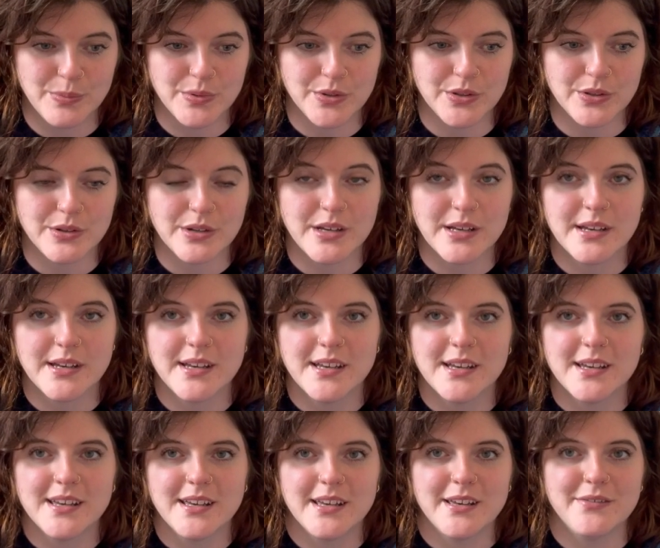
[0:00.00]
blue
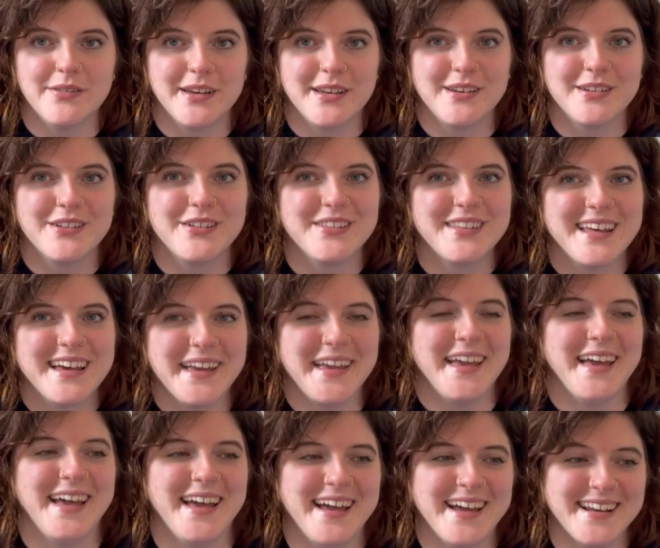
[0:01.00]
if I'd known I
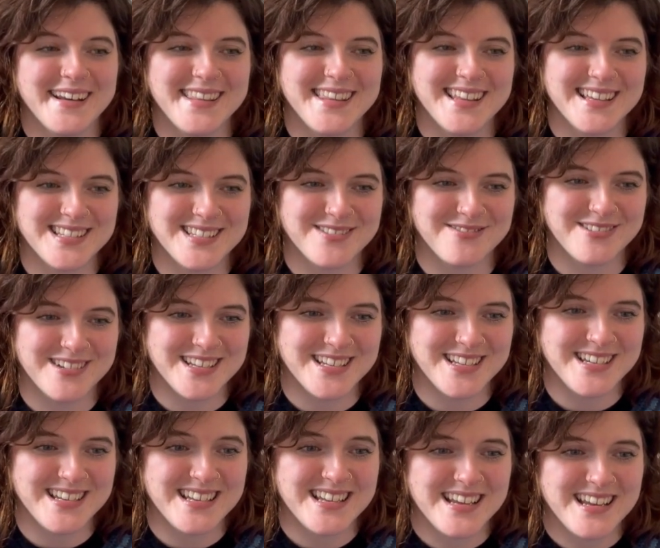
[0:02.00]
had this
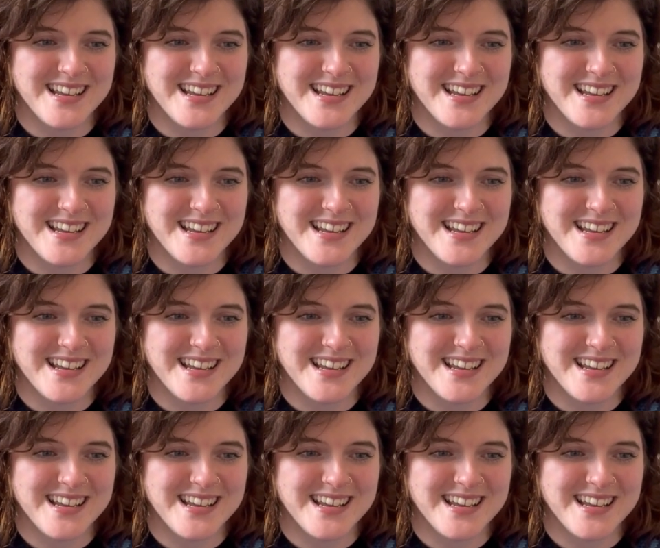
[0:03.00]
one.